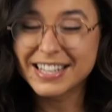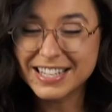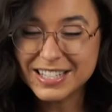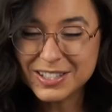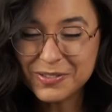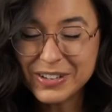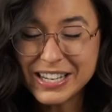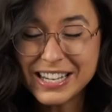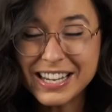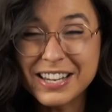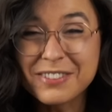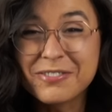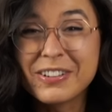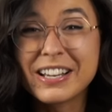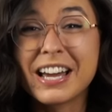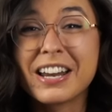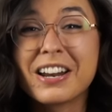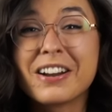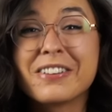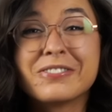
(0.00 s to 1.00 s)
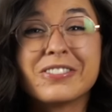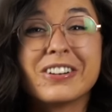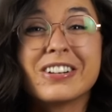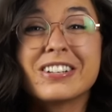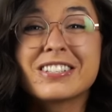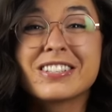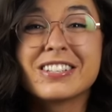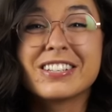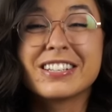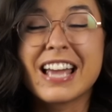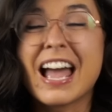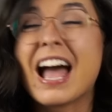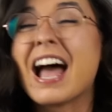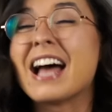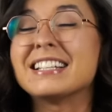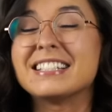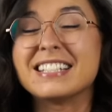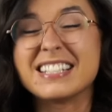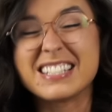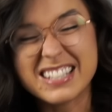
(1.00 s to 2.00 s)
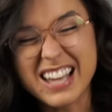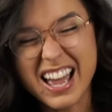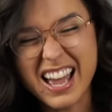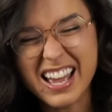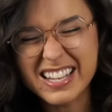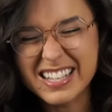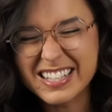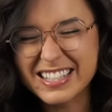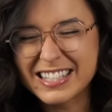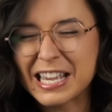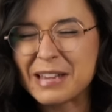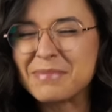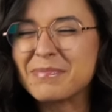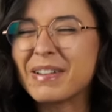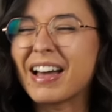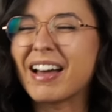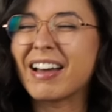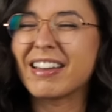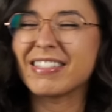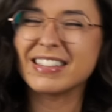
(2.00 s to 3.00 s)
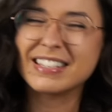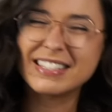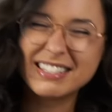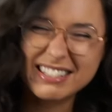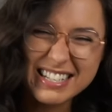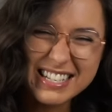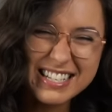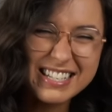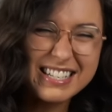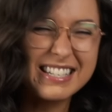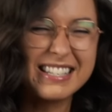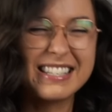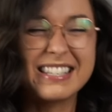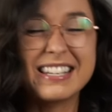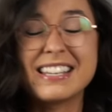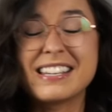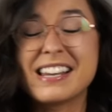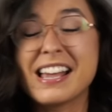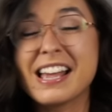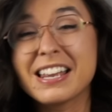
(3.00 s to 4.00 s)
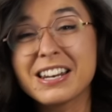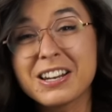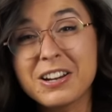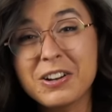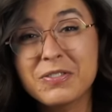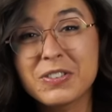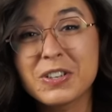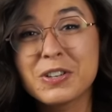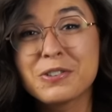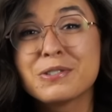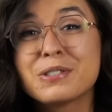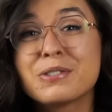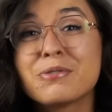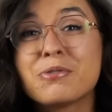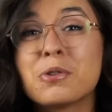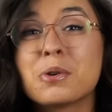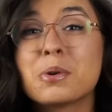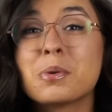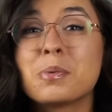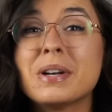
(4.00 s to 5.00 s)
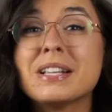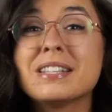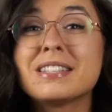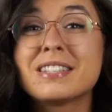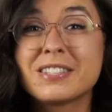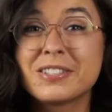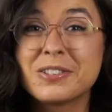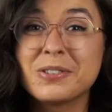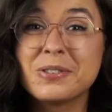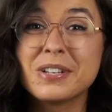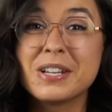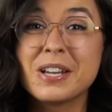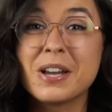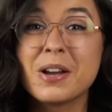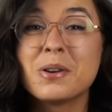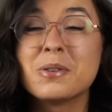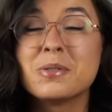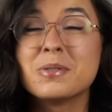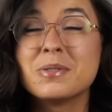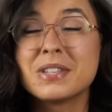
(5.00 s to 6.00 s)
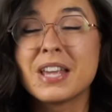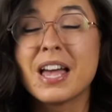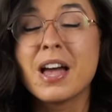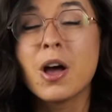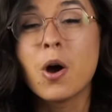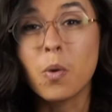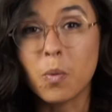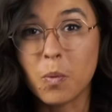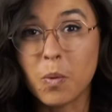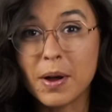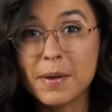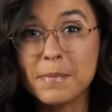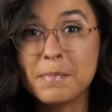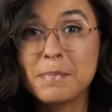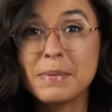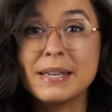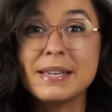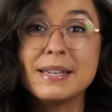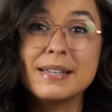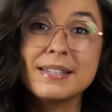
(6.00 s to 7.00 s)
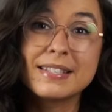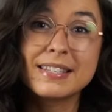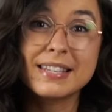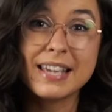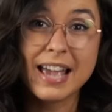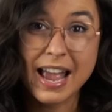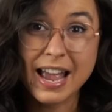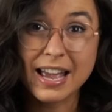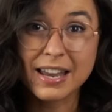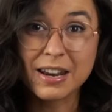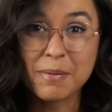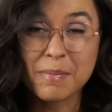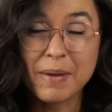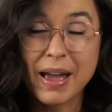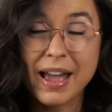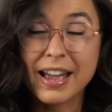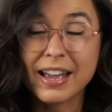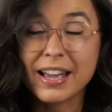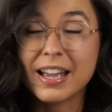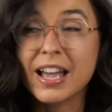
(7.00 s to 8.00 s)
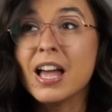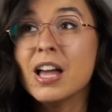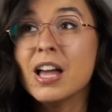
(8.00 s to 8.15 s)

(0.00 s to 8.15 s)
This weekend, we got our first look at designs and behind the scenes and interviews for WIT Studios' One Piece anime.